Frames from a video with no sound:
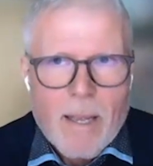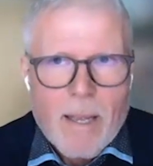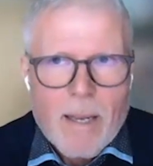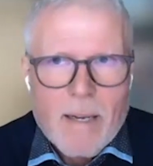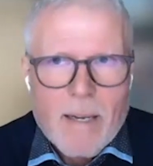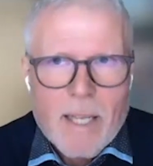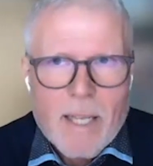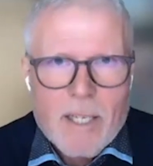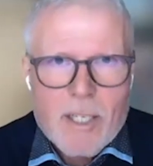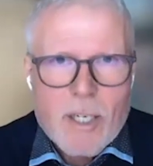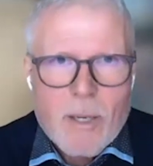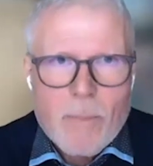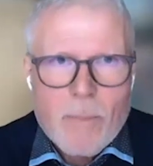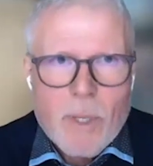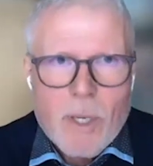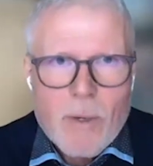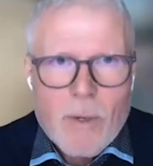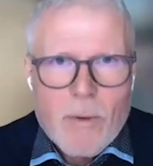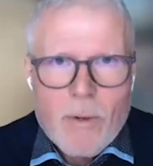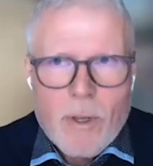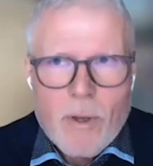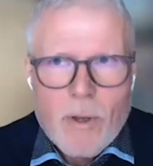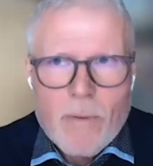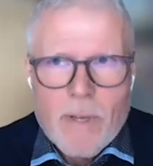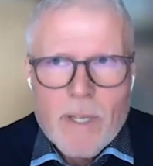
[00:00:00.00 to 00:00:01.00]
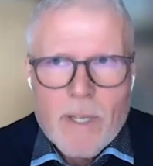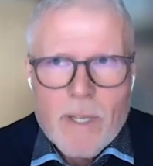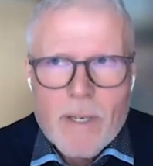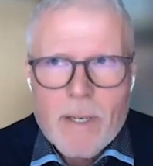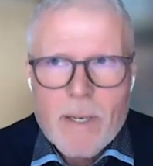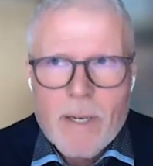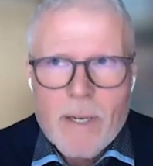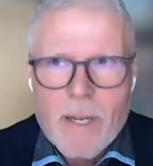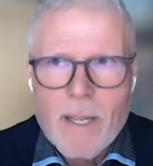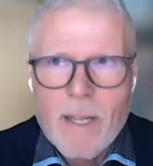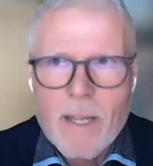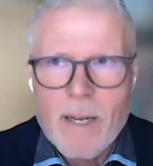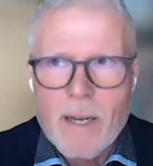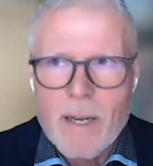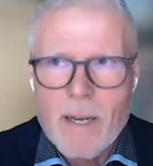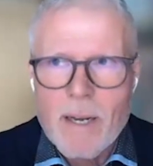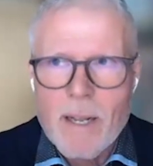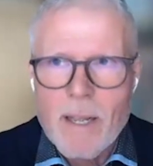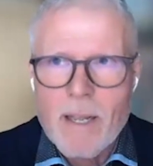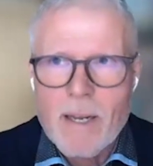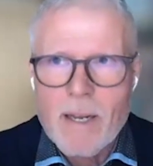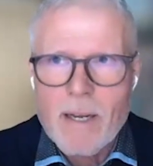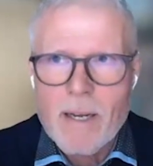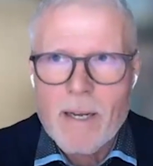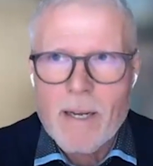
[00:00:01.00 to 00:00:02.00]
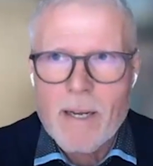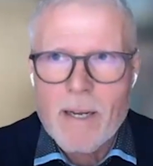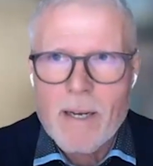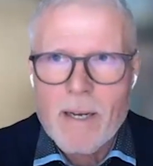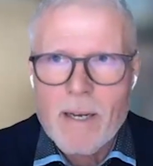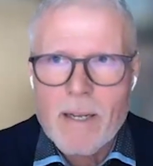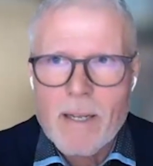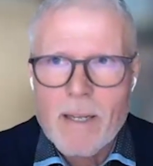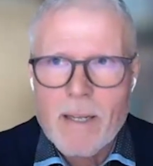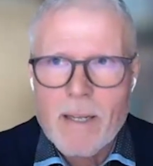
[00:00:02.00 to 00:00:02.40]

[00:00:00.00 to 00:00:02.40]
That's the beauty of it. And